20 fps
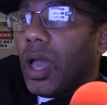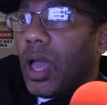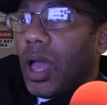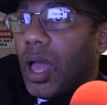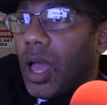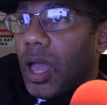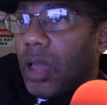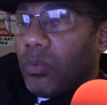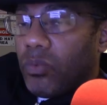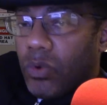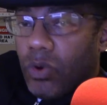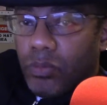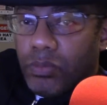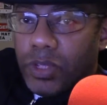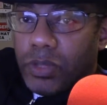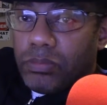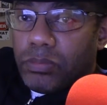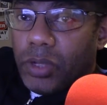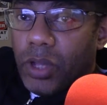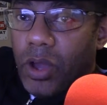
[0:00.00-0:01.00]
I won't be
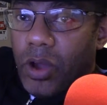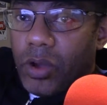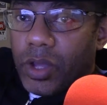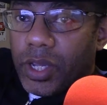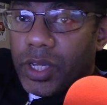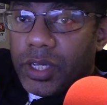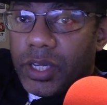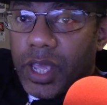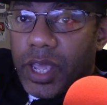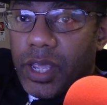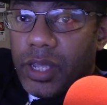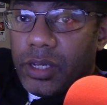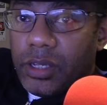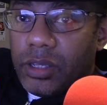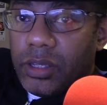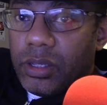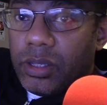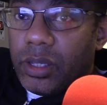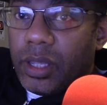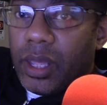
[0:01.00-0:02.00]
blogging
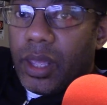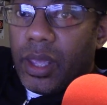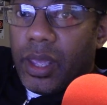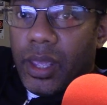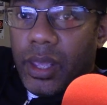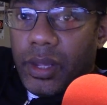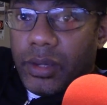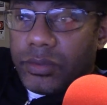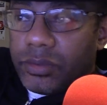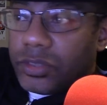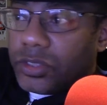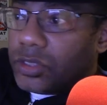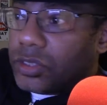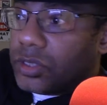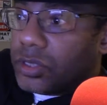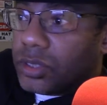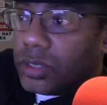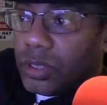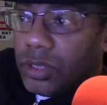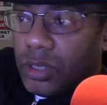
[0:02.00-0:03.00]
daily.
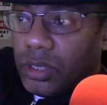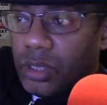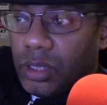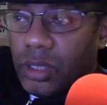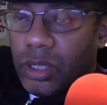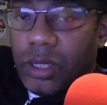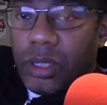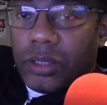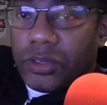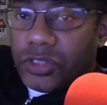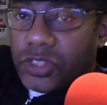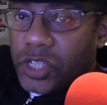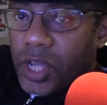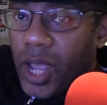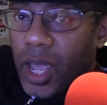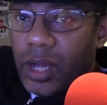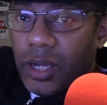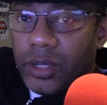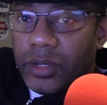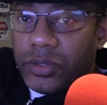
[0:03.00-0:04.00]
It's a
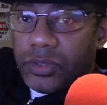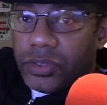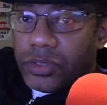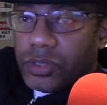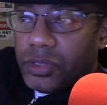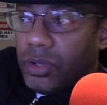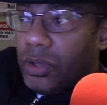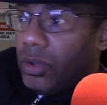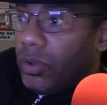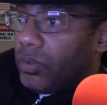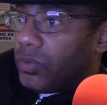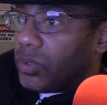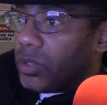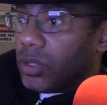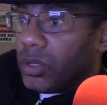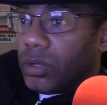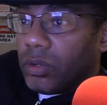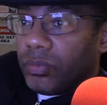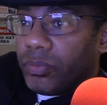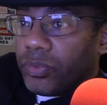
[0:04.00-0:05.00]
challenge. You
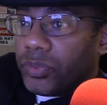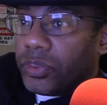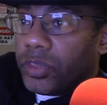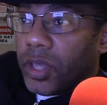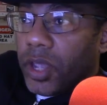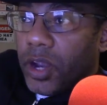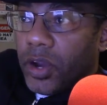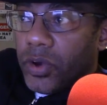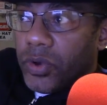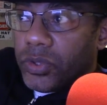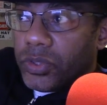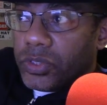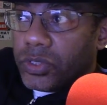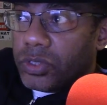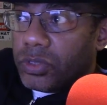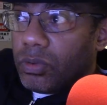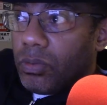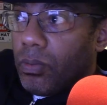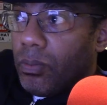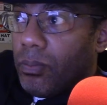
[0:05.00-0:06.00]
know,
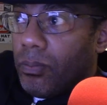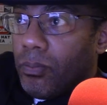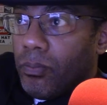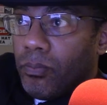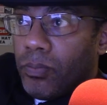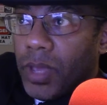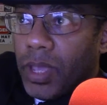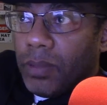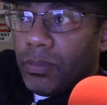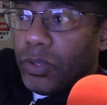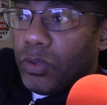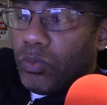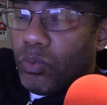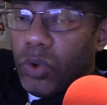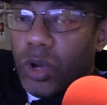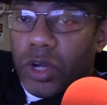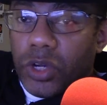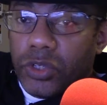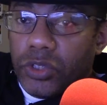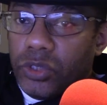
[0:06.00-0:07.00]
there's maybe
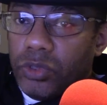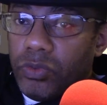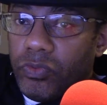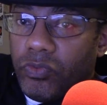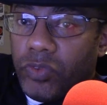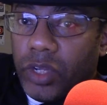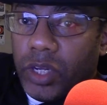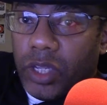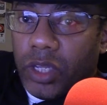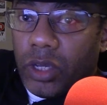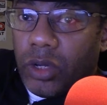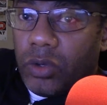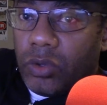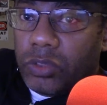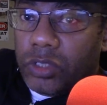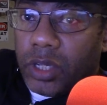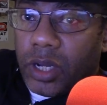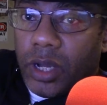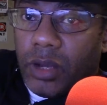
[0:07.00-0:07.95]
one or two videos that I